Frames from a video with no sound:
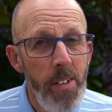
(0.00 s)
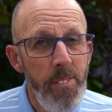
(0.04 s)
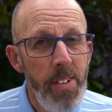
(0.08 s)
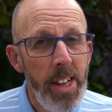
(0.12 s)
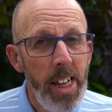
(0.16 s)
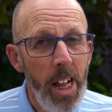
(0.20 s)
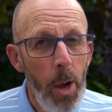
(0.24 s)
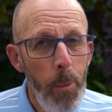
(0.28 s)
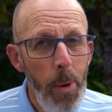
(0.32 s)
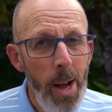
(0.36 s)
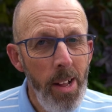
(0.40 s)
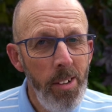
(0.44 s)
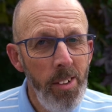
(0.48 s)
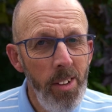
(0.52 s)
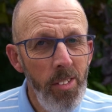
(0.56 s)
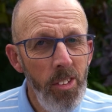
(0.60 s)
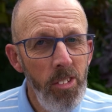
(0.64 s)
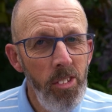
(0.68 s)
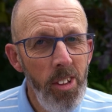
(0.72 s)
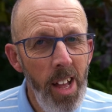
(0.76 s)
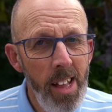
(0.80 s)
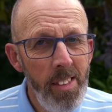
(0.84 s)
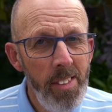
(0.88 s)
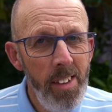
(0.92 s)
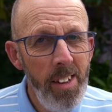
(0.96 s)
If you go out on
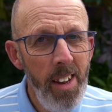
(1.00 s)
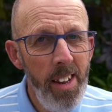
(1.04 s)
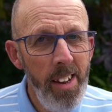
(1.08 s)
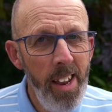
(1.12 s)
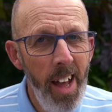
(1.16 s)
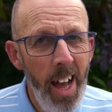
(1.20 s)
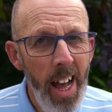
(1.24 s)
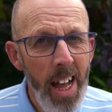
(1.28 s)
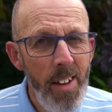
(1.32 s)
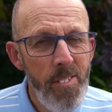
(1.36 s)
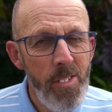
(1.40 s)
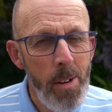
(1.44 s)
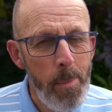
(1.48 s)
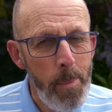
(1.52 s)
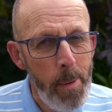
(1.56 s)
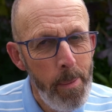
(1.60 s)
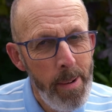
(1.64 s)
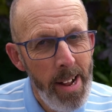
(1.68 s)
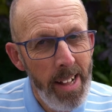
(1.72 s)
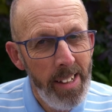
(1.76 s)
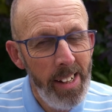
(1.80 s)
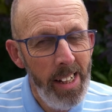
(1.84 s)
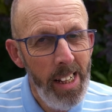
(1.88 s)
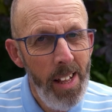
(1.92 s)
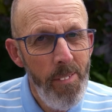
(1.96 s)
Saturday night from
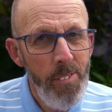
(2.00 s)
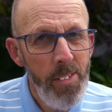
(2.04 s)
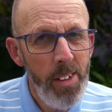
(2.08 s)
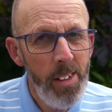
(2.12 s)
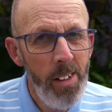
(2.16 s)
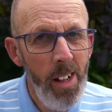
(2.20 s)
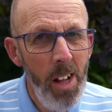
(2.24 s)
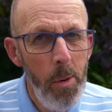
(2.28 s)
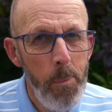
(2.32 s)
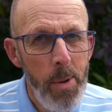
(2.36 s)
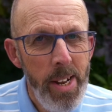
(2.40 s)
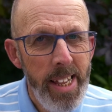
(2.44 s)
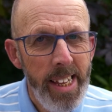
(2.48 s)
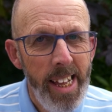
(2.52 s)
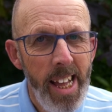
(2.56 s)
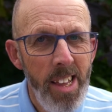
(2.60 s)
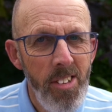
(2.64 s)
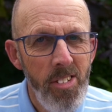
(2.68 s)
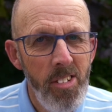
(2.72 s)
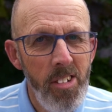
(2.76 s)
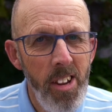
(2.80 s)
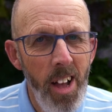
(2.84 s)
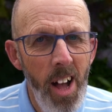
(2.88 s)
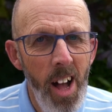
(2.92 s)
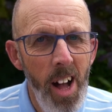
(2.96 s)
around eleven o'clock when it
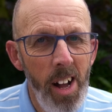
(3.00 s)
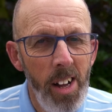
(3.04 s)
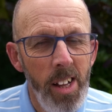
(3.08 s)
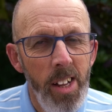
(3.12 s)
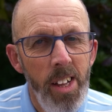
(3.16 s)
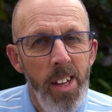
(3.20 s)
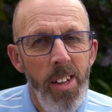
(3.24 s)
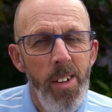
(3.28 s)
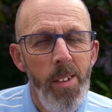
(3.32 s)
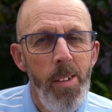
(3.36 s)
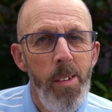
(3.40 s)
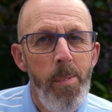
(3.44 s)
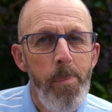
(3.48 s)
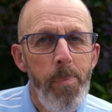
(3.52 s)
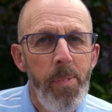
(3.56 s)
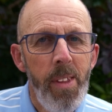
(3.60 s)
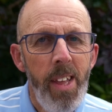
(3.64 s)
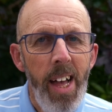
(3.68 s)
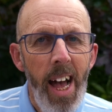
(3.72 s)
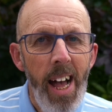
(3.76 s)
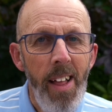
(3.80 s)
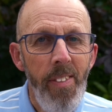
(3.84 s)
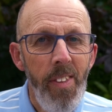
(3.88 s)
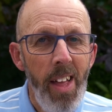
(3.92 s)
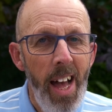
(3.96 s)
gets dark,
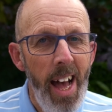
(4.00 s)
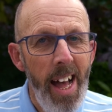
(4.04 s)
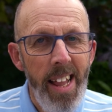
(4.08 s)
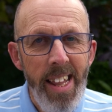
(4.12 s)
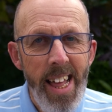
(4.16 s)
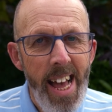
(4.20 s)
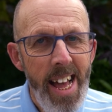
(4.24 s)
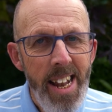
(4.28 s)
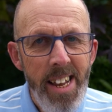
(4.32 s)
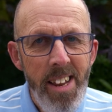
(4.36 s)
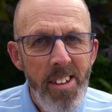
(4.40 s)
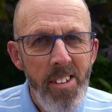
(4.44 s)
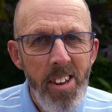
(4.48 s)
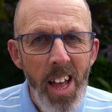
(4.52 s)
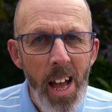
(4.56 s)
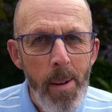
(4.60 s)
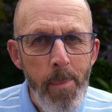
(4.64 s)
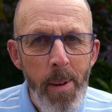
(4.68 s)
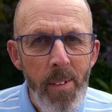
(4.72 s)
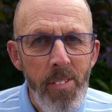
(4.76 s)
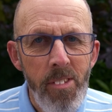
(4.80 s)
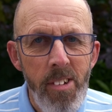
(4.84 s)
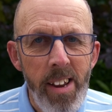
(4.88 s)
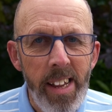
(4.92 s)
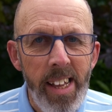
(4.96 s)
and at any
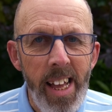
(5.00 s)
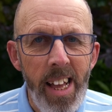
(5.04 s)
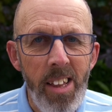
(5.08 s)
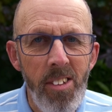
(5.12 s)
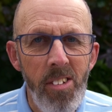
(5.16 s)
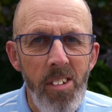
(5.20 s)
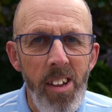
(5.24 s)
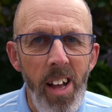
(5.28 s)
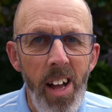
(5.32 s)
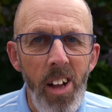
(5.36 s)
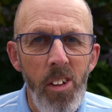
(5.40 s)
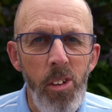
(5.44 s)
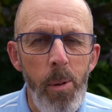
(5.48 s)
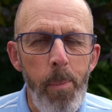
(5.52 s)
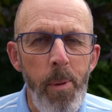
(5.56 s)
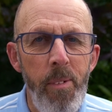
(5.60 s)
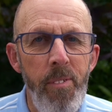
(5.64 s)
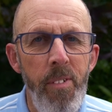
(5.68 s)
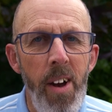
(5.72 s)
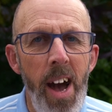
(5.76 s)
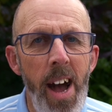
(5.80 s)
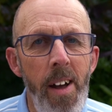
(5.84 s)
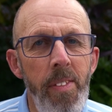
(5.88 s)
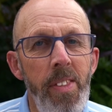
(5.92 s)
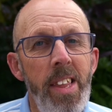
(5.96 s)
time after it gets dark should be
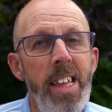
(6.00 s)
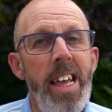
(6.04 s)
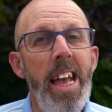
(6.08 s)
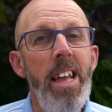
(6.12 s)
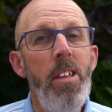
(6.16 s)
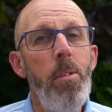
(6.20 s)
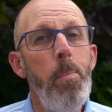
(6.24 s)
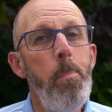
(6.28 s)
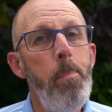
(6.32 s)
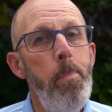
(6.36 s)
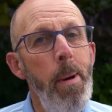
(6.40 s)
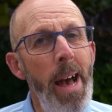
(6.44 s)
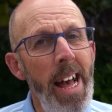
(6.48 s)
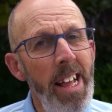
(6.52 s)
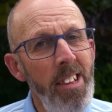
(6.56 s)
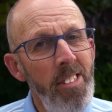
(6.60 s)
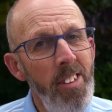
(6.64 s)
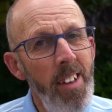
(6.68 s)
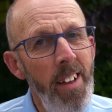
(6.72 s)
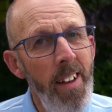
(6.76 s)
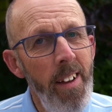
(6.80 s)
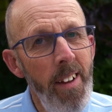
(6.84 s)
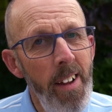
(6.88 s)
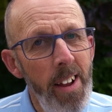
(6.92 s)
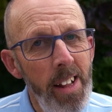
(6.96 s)
fine. It's
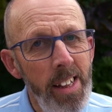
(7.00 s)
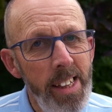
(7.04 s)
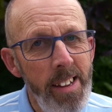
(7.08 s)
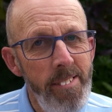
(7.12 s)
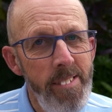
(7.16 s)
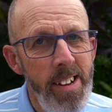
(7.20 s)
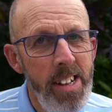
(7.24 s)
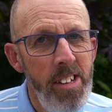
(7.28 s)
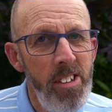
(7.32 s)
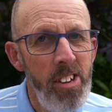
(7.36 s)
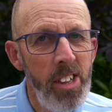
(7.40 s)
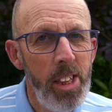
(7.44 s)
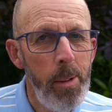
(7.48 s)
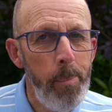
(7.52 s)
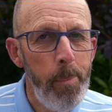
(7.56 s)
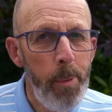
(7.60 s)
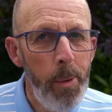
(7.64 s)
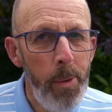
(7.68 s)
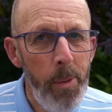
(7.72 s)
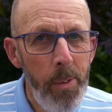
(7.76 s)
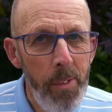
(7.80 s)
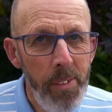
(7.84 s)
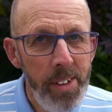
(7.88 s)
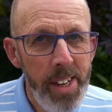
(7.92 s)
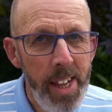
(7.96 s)
better earlier into the
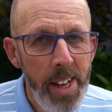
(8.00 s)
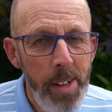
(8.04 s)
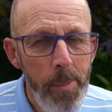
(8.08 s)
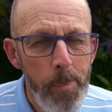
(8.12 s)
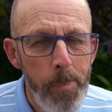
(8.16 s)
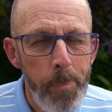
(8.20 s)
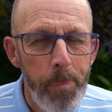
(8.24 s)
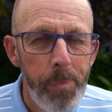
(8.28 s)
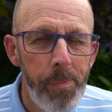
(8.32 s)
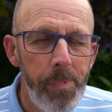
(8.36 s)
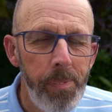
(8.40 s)
morning.